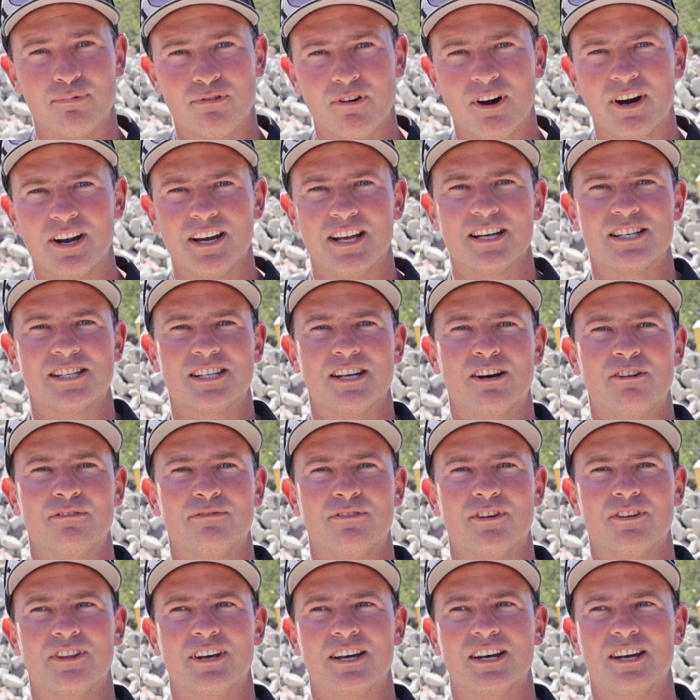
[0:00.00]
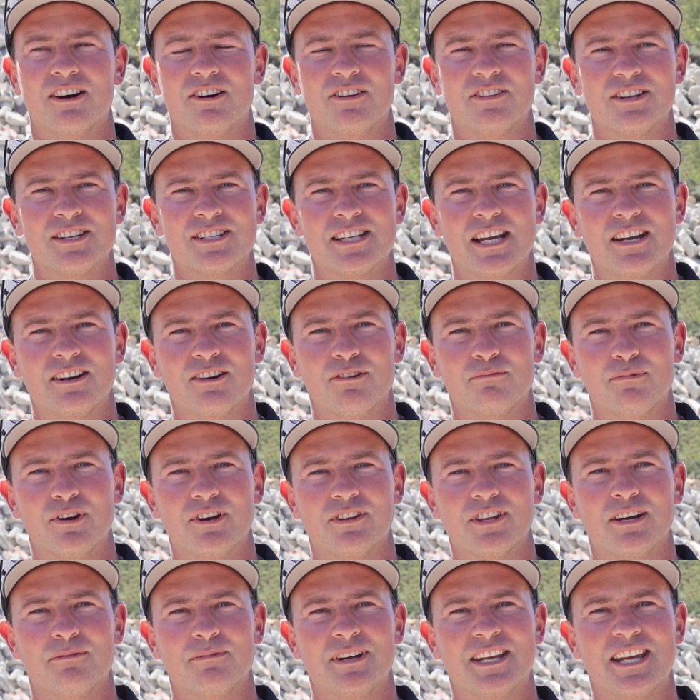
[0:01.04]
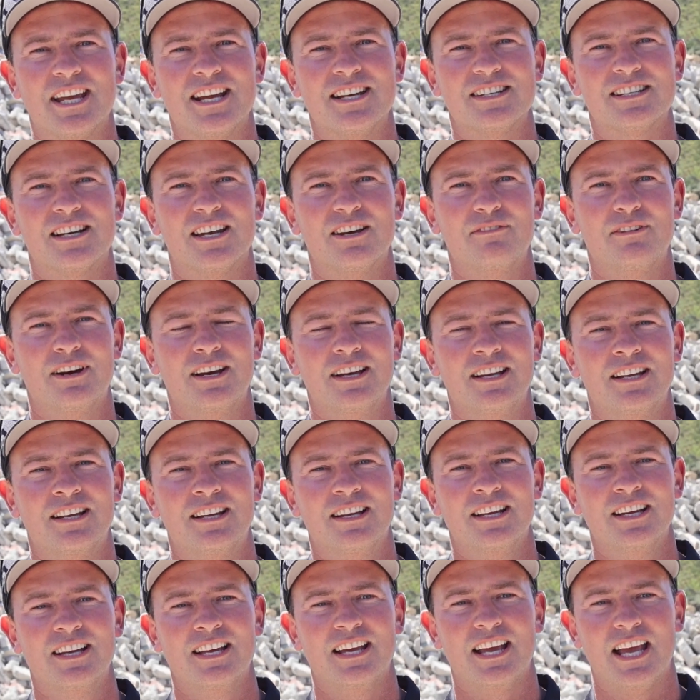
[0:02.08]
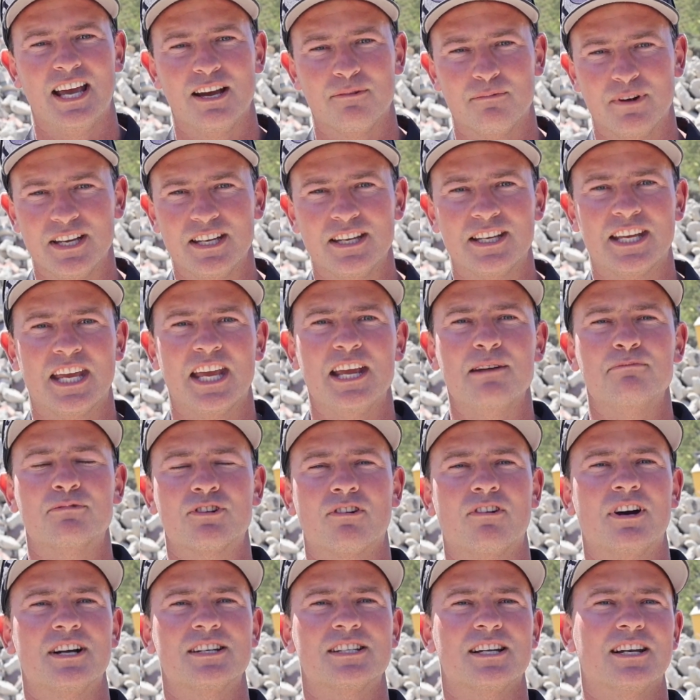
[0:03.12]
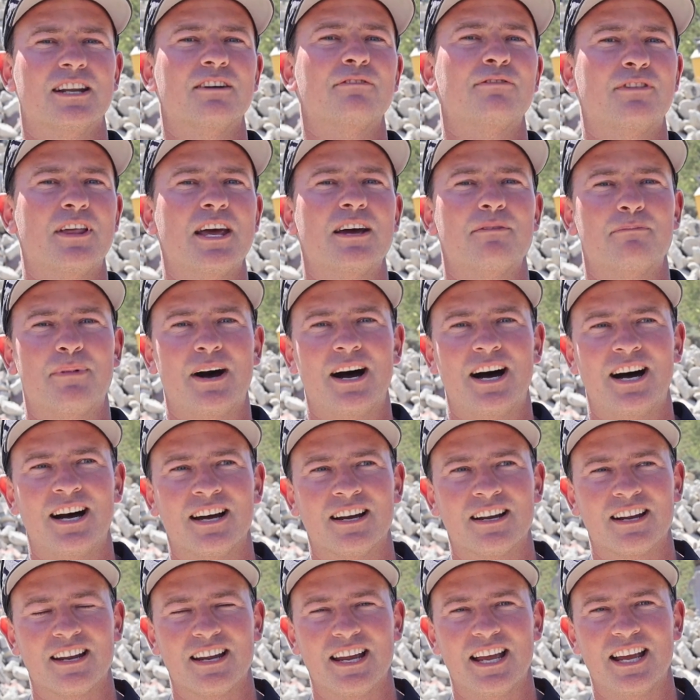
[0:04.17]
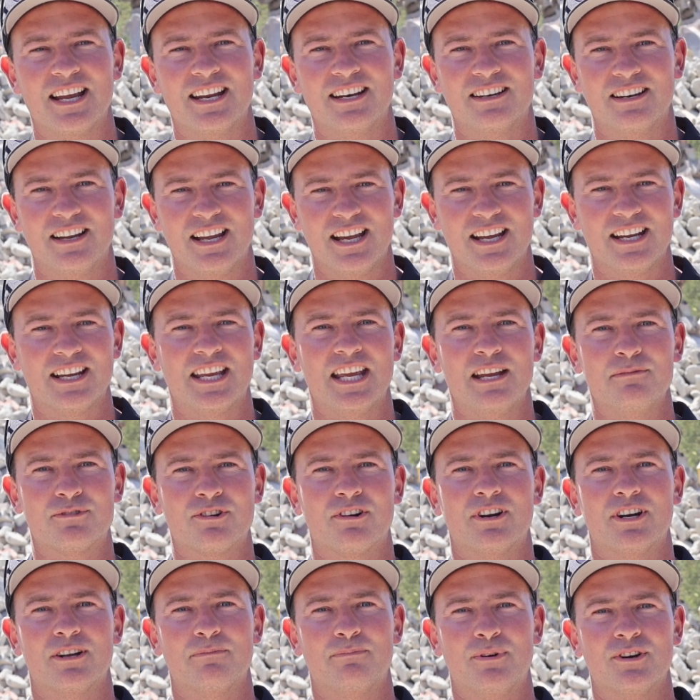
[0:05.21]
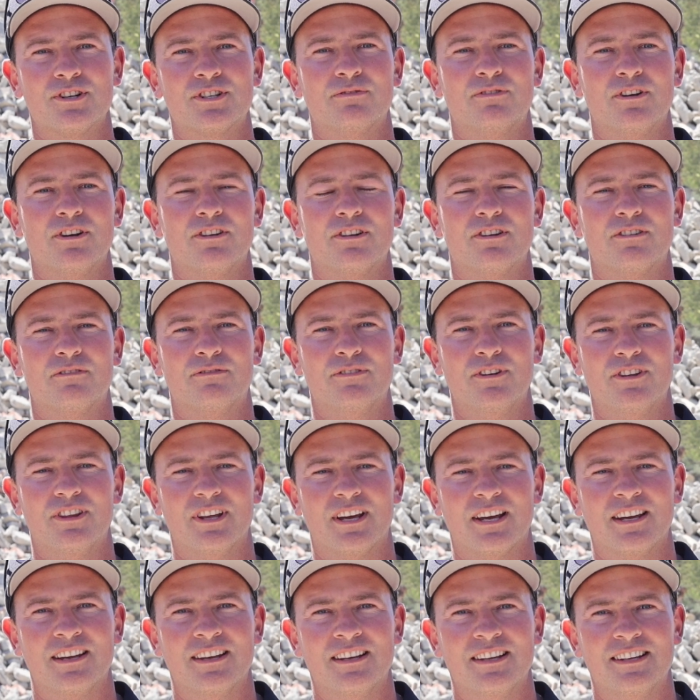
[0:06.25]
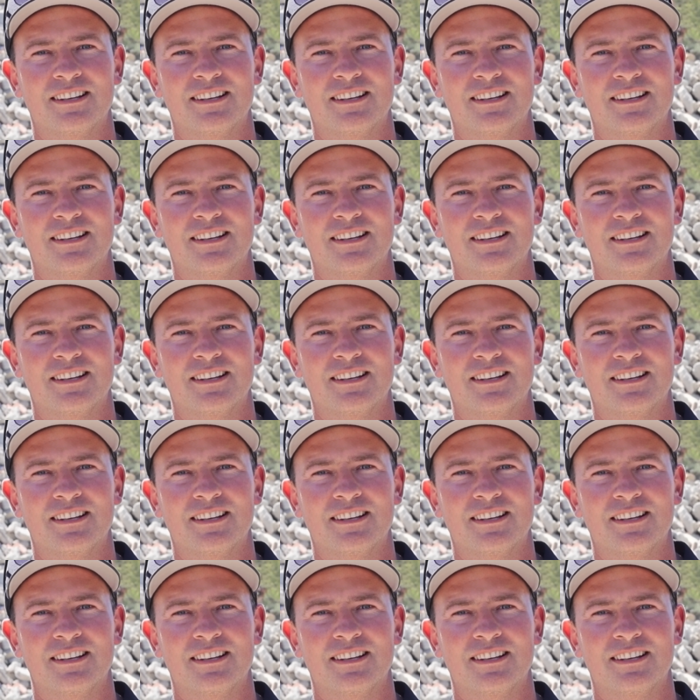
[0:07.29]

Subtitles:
pride ourselves on the standard of work that we can deliver, and we keep trying to lift that bar and keep trying to push further and further.